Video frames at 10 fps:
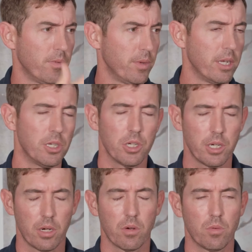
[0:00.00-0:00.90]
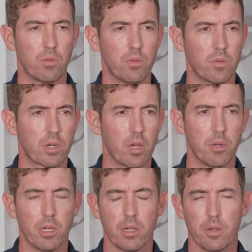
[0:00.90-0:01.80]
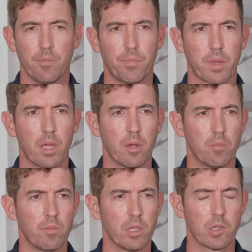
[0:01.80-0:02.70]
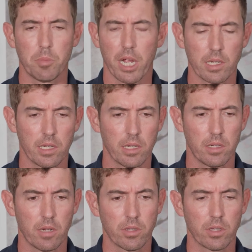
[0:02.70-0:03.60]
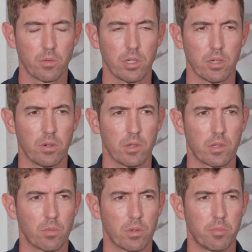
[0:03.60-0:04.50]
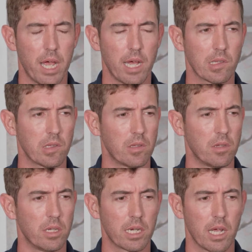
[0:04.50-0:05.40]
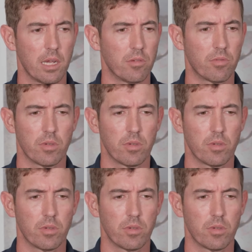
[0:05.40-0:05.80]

an engineer would come in and inspect it. Everything we do would pass any kind of